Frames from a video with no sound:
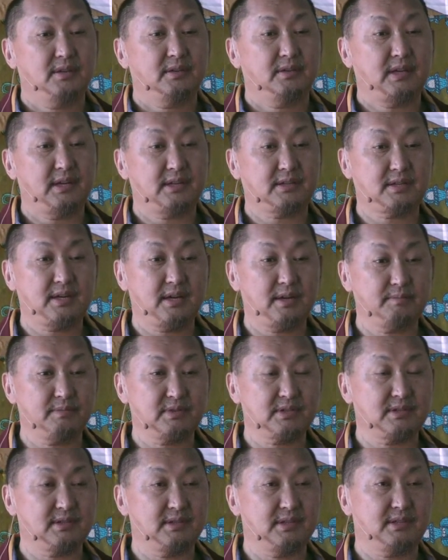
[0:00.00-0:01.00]
that time
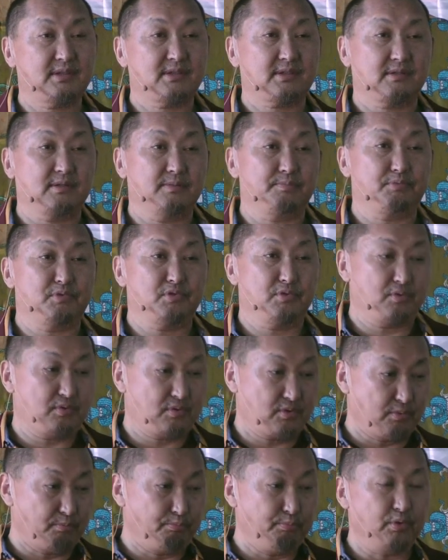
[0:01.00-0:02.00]
is the scripture,
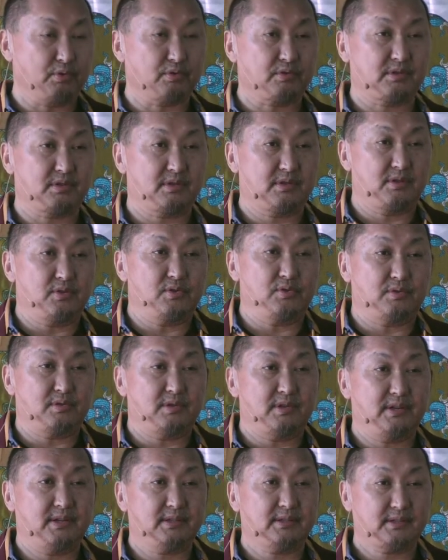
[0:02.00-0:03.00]
the books, the
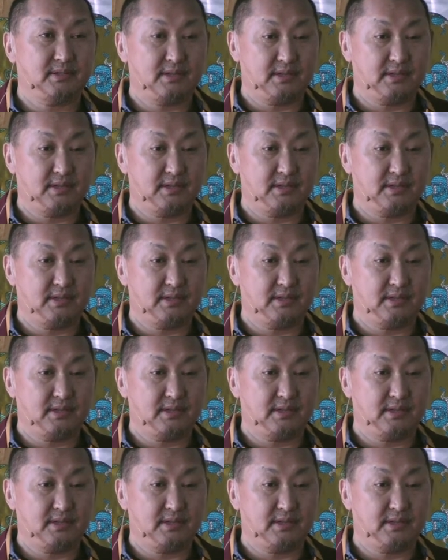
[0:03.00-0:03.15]
useless.